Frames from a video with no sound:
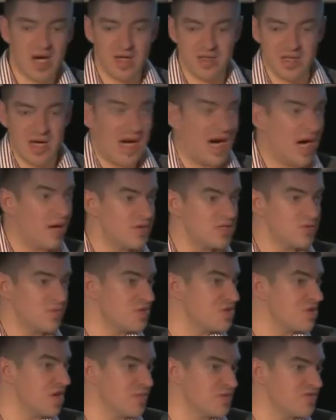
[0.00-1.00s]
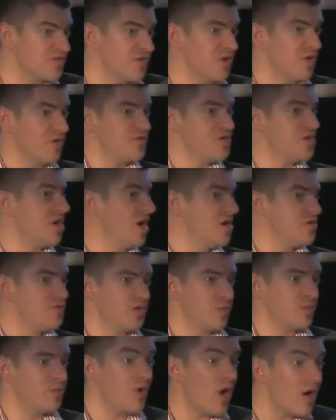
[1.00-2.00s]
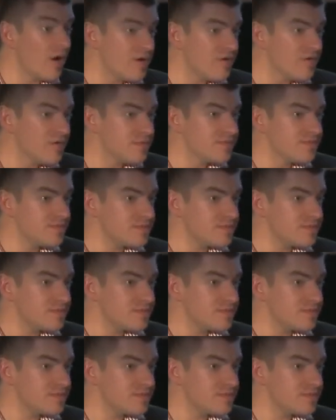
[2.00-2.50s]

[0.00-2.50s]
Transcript: either ours, which comes free of charge with the product,